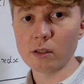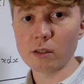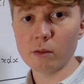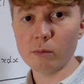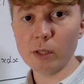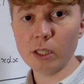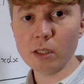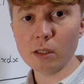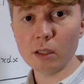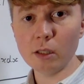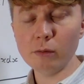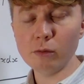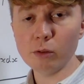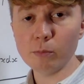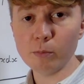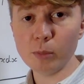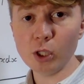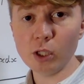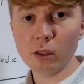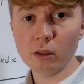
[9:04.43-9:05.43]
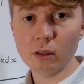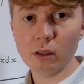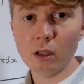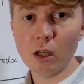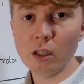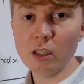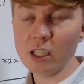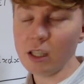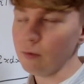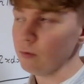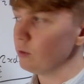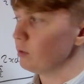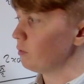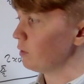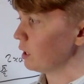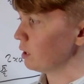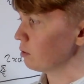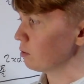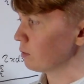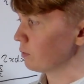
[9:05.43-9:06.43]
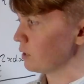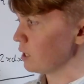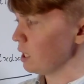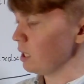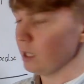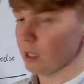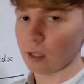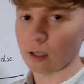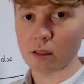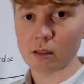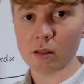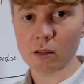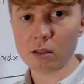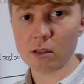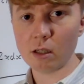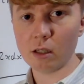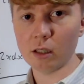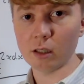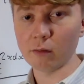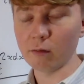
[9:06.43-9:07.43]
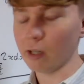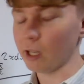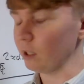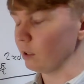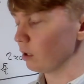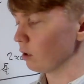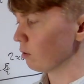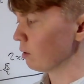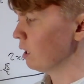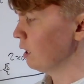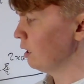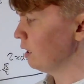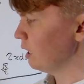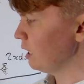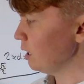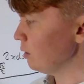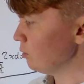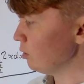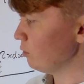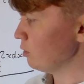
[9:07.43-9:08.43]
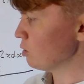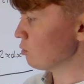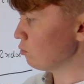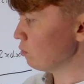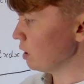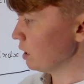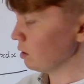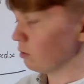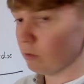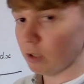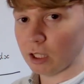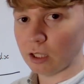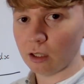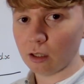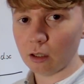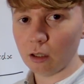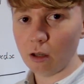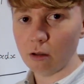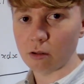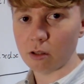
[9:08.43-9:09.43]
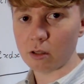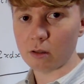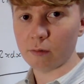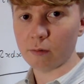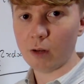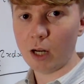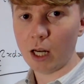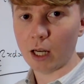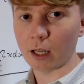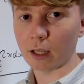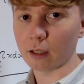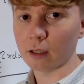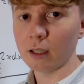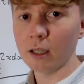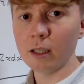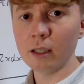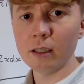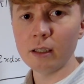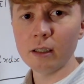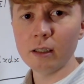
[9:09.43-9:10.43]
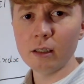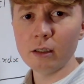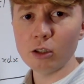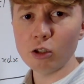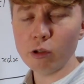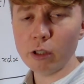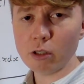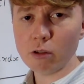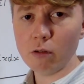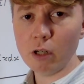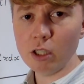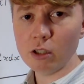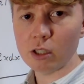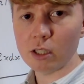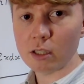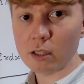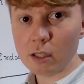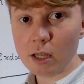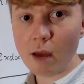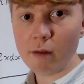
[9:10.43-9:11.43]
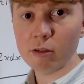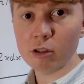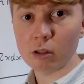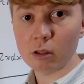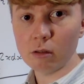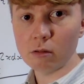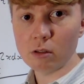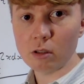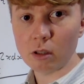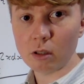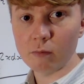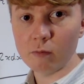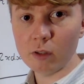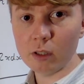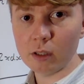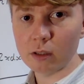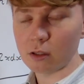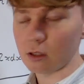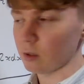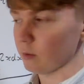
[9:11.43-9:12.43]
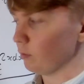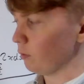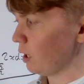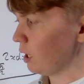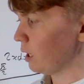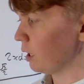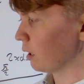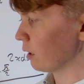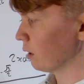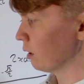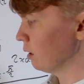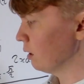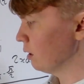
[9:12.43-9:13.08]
So basically if you put a different value of t in as your starting value, even if it's really, really close to phi, your iteration is never going to converge to phi.